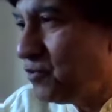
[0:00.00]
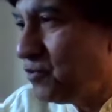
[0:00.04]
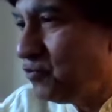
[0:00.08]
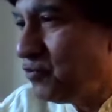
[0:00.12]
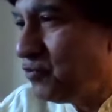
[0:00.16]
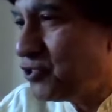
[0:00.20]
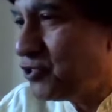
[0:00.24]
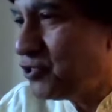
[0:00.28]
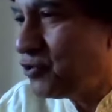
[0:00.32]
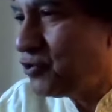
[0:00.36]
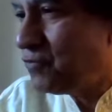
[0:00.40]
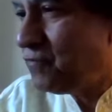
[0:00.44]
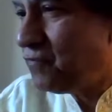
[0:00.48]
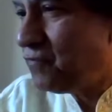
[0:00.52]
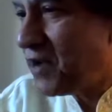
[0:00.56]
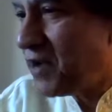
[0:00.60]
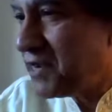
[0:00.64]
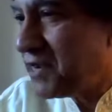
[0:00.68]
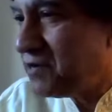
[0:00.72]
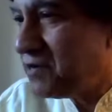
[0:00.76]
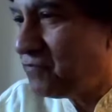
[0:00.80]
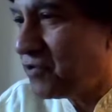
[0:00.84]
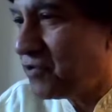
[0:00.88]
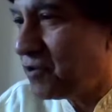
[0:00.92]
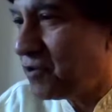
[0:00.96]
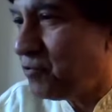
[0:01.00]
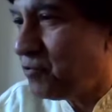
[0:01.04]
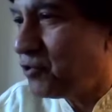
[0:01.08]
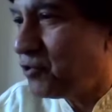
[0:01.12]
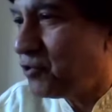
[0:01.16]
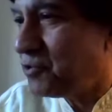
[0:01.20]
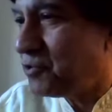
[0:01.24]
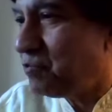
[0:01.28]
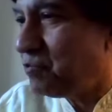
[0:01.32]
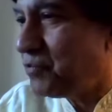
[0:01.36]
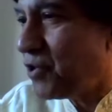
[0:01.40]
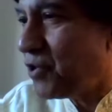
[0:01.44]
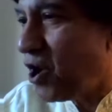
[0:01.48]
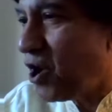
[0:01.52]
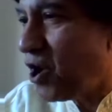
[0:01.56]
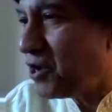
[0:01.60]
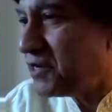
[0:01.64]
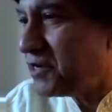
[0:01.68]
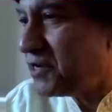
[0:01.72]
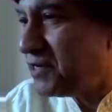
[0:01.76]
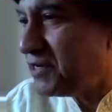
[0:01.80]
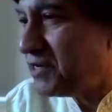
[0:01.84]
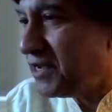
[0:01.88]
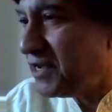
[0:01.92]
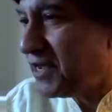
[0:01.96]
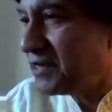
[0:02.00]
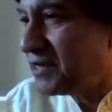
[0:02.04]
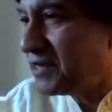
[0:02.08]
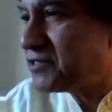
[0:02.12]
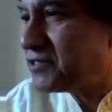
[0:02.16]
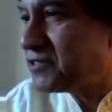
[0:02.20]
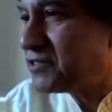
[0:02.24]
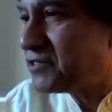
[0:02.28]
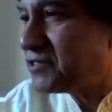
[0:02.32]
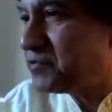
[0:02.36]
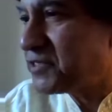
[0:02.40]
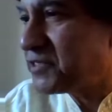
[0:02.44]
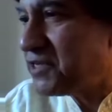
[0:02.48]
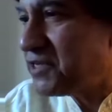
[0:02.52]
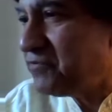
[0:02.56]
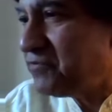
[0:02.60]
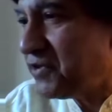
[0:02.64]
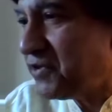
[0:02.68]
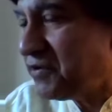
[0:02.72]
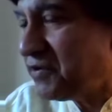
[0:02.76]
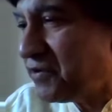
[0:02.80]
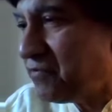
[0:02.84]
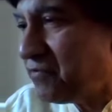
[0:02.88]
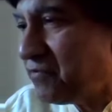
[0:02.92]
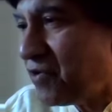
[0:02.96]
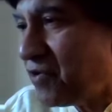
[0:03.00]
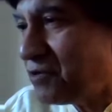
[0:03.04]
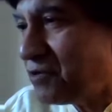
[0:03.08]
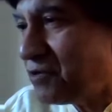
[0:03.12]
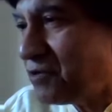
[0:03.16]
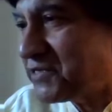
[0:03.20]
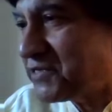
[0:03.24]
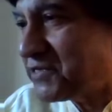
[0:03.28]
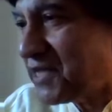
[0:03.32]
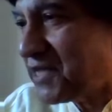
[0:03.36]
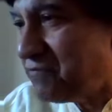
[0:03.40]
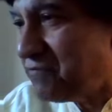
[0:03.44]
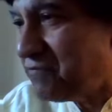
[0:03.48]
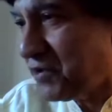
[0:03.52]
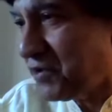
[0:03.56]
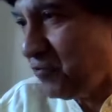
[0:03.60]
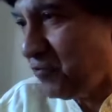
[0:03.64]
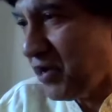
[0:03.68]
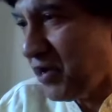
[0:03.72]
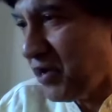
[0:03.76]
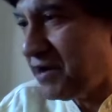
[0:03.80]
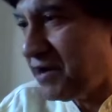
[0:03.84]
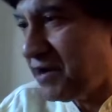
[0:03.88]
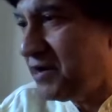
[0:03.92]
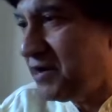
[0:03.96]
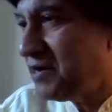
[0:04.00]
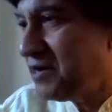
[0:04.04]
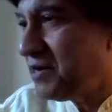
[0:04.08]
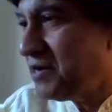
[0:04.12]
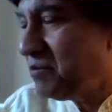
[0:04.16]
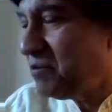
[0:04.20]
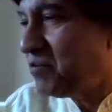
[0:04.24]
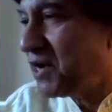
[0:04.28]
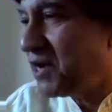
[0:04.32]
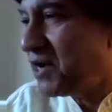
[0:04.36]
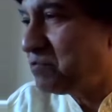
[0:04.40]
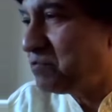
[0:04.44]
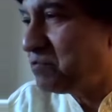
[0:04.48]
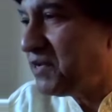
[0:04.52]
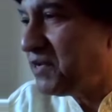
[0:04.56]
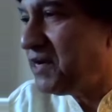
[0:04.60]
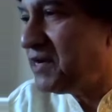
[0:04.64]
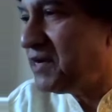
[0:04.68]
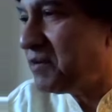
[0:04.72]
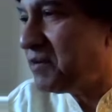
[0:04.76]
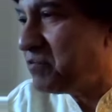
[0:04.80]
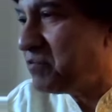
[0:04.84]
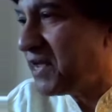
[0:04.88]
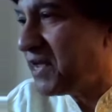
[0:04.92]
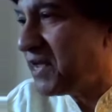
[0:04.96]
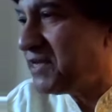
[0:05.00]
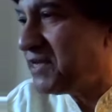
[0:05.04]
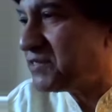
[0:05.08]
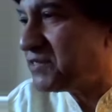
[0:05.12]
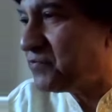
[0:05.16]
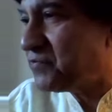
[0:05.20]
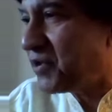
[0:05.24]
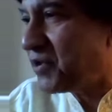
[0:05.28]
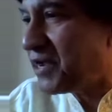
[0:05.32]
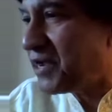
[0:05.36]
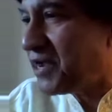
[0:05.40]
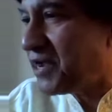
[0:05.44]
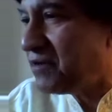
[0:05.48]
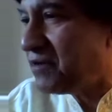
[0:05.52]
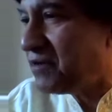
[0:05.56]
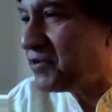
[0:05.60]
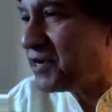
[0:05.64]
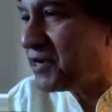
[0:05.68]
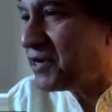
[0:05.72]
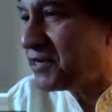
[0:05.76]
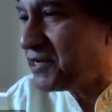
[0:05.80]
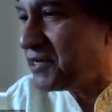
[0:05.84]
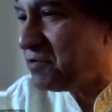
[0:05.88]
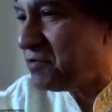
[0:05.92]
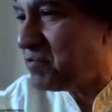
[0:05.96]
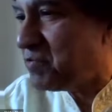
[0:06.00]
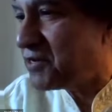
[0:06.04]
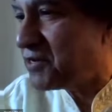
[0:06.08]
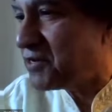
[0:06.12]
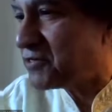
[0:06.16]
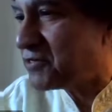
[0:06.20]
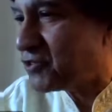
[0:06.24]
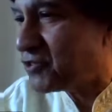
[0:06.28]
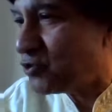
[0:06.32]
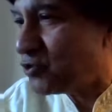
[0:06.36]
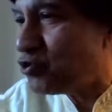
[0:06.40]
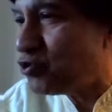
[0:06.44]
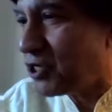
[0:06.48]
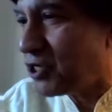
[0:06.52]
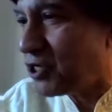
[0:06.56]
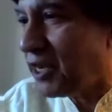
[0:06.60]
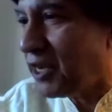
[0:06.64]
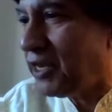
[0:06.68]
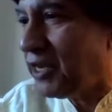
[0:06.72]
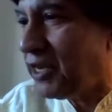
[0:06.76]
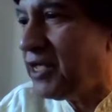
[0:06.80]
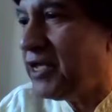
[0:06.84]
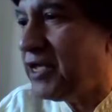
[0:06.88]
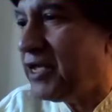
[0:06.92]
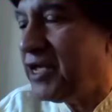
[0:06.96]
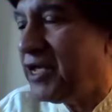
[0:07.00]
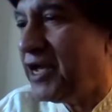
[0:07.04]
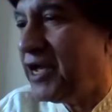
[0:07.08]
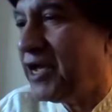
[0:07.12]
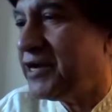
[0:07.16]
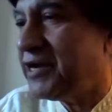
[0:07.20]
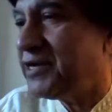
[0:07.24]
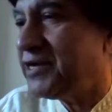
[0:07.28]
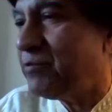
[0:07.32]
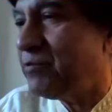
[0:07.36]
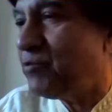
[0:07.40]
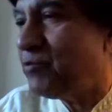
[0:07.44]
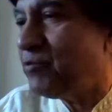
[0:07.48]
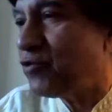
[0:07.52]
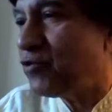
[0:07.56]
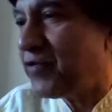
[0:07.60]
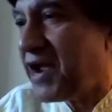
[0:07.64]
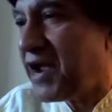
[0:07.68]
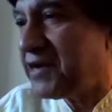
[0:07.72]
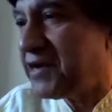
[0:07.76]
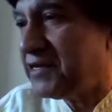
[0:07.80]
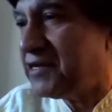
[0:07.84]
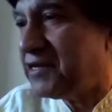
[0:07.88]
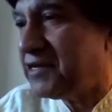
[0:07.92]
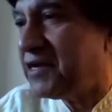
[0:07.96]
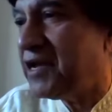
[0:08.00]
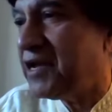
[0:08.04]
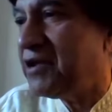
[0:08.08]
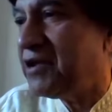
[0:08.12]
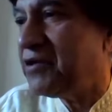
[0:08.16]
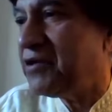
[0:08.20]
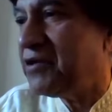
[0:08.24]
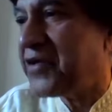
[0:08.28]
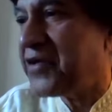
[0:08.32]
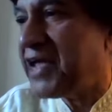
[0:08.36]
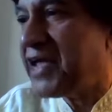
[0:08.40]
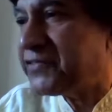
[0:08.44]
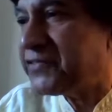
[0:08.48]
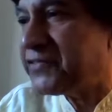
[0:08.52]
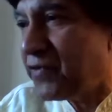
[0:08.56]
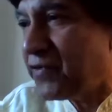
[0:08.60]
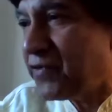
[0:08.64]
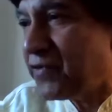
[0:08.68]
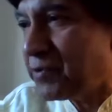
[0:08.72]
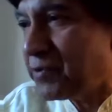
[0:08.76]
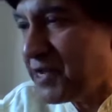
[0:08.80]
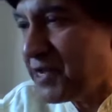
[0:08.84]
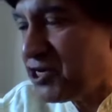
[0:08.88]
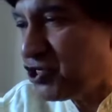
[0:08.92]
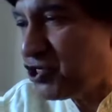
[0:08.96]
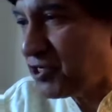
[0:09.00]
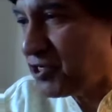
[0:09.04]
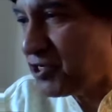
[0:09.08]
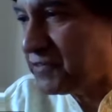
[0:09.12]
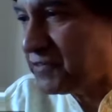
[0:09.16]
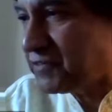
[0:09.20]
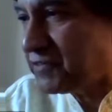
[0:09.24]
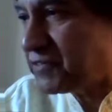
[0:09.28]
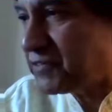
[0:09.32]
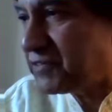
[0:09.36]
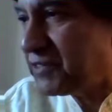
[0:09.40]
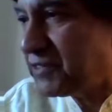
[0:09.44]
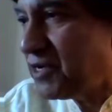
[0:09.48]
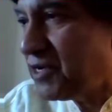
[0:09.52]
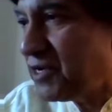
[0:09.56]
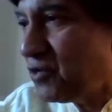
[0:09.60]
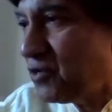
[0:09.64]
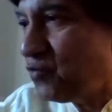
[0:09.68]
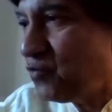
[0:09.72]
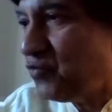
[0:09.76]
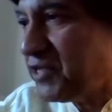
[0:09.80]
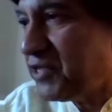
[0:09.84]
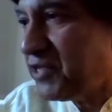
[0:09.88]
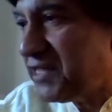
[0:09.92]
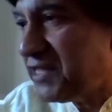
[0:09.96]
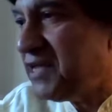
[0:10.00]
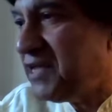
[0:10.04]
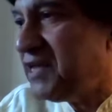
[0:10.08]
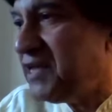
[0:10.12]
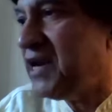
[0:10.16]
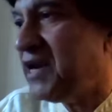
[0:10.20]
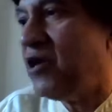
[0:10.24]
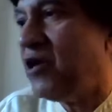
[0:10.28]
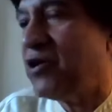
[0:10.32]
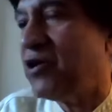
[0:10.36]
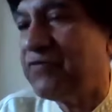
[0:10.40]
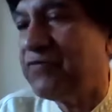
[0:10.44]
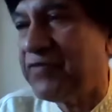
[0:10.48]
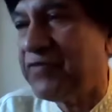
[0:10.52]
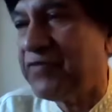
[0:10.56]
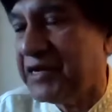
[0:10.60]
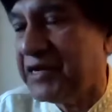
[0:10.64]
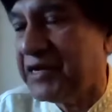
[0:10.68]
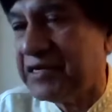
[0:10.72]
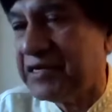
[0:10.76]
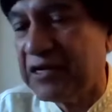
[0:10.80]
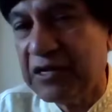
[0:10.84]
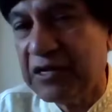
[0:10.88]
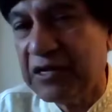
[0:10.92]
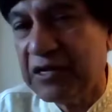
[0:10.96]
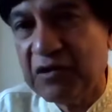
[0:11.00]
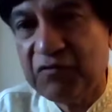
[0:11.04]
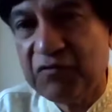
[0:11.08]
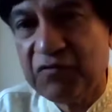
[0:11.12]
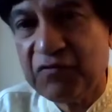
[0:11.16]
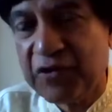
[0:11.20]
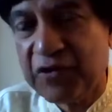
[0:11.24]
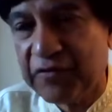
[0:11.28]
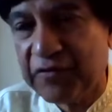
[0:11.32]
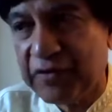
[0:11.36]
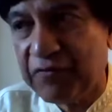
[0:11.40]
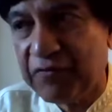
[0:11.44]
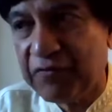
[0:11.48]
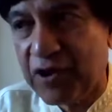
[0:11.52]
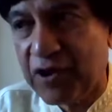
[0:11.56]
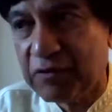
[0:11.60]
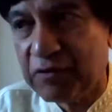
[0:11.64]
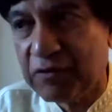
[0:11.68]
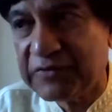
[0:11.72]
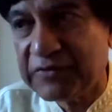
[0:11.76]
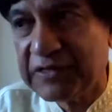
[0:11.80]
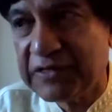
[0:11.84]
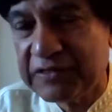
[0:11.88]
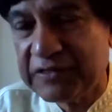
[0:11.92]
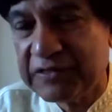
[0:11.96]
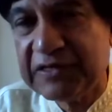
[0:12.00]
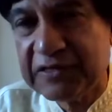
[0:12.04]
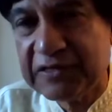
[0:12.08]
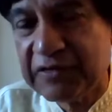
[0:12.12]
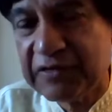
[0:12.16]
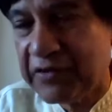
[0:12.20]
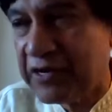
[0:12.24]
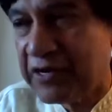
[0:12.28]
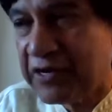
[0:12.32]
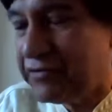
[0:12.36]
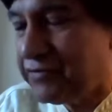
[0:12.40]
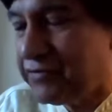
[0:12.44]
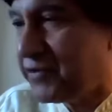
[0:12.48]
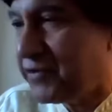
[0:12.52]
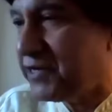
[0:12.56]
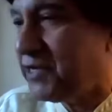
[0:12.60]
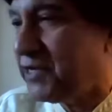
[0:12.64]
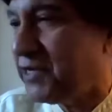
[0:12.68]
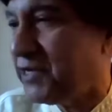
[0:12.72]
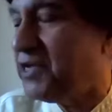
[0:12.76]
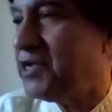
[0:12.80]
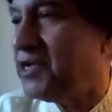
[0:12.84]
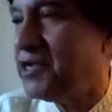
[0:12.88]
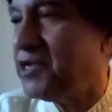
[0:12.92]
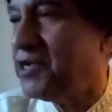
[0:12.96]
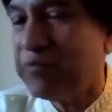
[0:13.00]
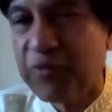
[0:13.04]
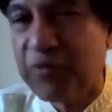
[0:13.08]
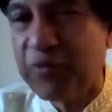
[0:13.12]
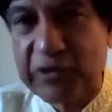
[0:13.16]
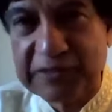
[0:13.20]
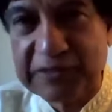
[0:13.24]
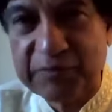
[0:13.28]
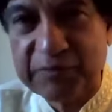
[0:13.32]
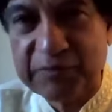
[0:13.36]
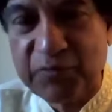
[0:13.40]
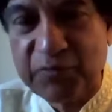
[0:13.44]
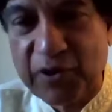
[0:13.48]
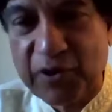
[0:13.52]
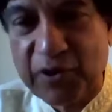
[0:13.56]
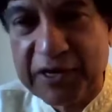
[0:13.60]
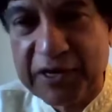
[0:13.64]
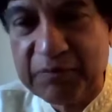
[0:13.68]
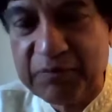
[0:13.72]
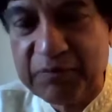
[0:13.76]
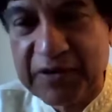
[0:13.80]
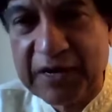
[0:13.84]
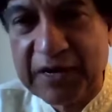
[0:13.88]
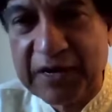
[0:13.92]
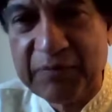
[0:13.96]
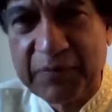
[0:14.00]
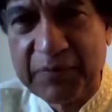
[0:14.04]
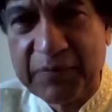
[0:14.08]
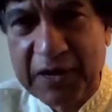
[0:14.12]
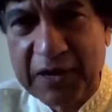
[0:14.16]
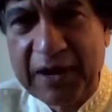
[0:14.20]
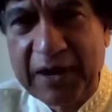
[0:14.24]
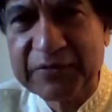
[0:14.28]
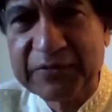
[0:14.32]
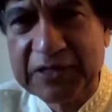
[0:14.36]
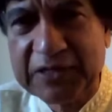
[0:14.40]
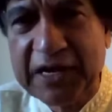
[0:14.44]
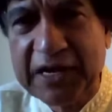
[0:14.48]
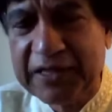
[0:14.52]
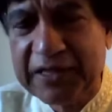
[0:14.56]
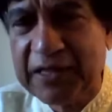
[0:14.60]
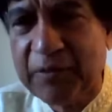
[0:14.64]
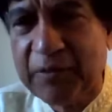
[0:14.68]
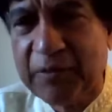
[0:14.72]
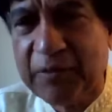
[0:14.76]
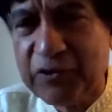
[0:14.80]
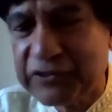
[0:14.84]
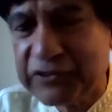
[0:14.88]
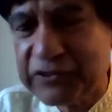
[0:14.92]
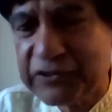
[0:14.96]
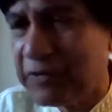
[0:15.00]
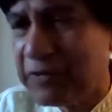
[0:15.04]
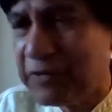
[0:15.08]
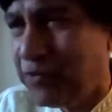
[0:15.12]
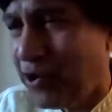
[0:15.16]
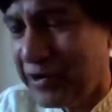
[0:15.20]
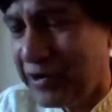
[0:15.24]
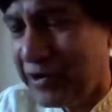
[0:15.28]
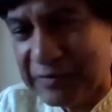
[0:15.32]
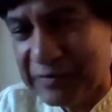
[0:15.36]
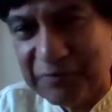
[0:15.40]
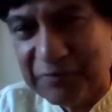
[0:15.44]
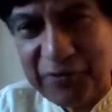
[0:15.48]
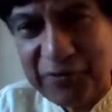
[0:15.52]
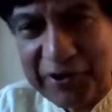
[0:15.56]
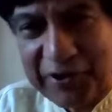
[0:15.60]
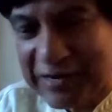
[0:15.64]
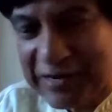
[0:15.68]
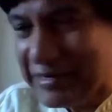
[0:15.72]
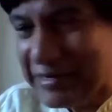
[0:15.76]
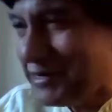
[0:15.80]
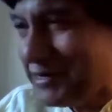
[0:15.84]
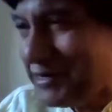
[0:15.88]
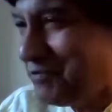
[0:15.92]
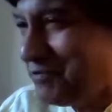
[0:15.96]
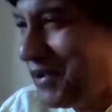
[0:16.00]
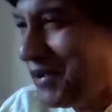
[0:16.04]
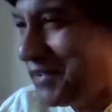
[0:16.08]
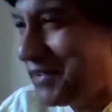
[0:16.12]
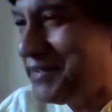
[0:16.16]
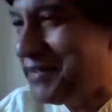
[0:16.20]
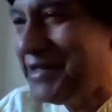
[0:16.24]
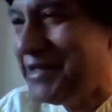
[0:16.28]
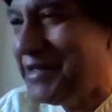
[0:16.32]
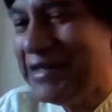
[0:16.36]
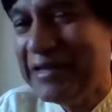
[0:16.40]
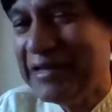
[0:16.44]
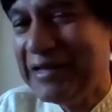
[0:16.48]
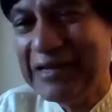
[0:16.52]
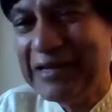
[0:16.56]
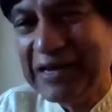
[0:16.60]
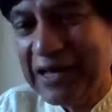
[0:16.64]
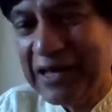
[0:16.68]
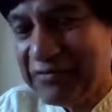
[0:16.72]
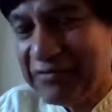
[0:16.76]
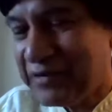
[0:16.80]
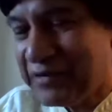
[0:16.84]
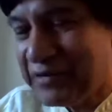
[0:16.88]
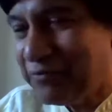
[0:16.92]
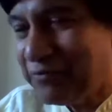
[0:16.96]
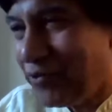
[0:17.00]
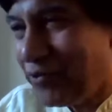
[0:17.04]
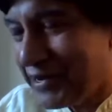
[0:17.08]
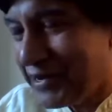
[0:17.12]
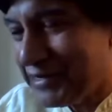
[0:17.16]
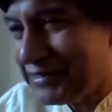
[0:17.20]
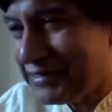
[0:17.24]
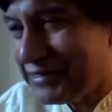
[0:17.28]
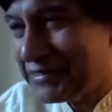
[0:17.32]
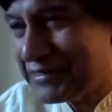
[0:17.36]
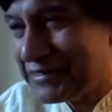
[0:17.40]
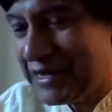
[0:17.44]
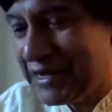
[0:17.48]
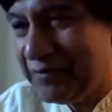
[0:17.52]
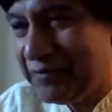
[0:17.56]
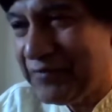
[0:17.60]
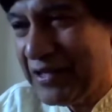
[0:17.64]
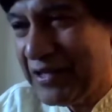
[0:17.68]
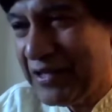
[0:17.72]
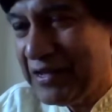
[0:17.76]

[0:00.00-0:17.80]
we should fight for both broad and specific reforms everywhere, but build a base for ever deeper social and democratic transformations within our fight for reforms. This is a very, very important point, perhaps the most important point in my 11 points.